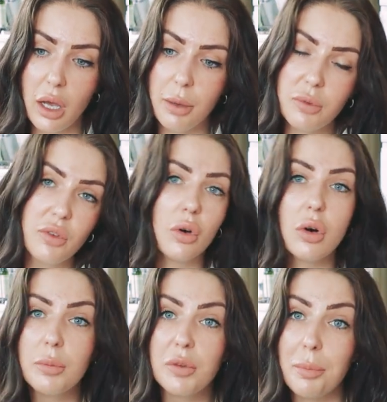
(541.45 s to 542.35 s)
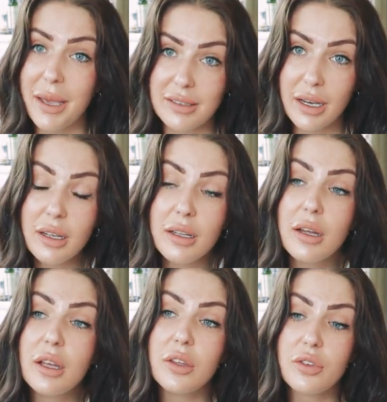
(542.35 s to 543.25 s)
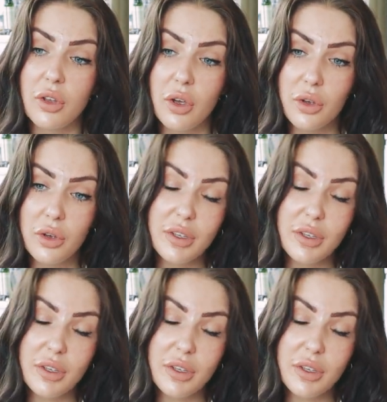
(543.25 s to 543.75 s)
absorbs better so